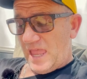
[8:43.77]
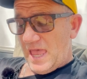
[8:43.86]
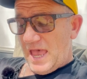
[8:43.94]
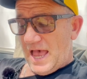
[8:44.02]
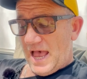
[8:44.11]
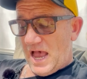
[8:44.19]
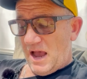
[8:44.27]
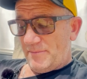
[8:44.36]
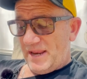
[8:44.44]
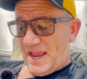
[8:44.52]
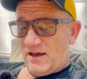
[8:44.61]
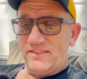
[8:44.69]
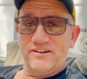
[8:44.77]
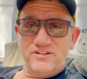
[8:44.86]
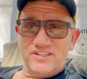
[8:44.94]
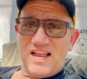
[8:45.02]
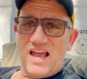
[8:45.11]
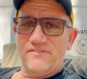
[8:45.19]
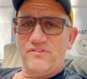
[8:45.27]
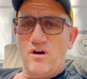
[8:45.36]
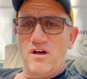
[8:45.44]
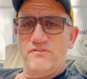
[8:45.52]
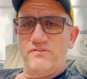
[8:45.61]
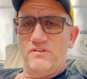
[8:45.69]
Now there is an
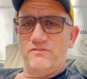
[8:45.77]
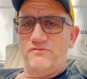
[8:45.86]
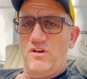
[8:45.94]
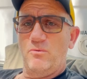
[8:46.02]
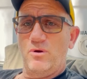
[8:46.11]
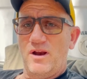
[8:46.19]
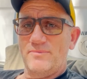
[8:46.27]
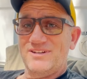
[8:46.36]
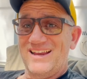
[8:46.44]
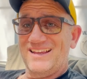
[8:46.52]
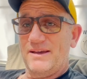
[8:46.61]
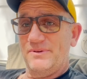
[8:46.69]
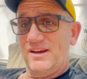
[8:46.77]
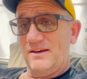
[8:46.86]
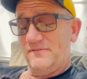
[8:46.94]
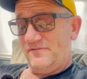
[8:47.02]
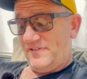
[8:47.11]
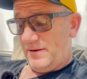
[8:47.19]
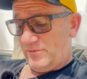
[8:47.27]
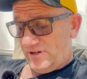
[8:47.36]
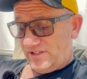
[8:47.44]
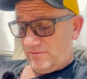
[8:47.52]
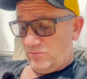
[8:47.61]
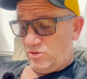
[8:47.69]
R5 firmware update coming in February.
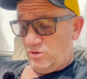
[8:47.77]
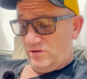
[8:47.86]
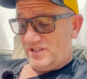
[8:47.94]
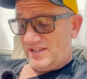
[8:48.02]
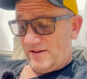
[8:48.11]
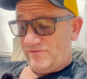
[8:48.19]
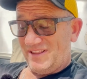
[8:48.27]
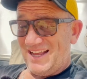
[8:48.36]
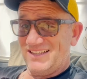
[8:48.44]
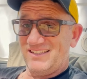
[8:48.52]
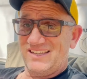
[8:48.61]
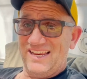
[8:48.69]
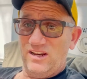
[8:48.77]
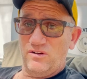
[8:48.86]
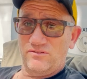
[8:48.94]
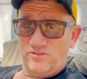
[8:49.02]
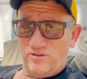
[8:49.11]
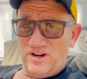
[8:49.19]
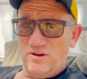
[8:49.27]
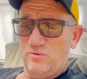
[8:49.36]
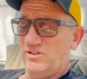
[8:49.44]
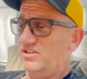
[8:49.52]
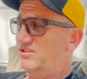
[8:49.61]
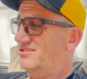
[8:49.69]
Some good stuff for that. Clog 3,
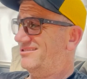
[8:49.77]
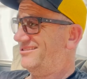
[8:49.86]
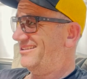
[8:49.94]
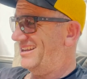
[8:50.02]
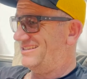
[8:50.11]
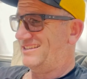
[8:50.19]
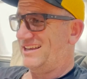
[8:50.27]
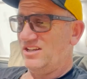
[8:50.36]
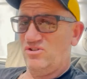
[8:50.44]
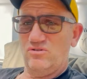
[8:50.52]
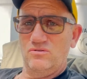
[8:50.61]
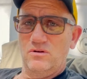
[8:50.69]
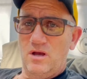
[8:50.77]
which is essential.